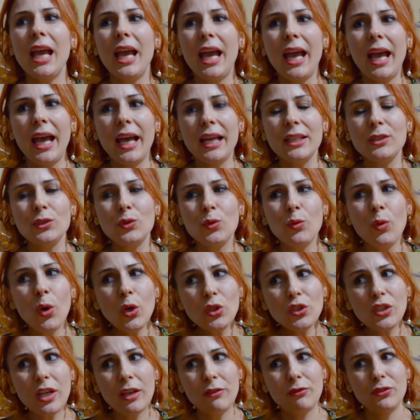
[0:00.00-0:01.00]
And
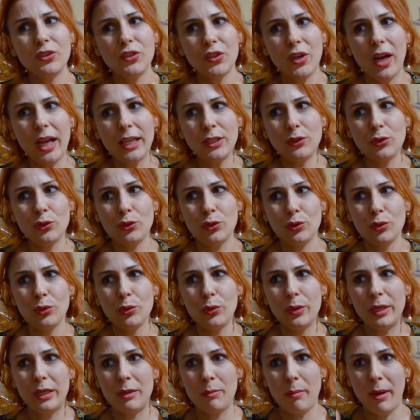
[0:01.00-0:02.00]
what I've tried to
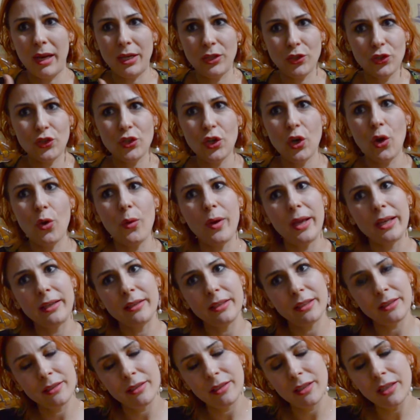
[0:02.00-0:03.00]
do in my show
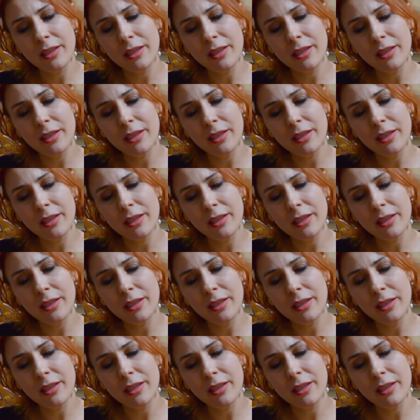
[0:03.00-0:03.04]
and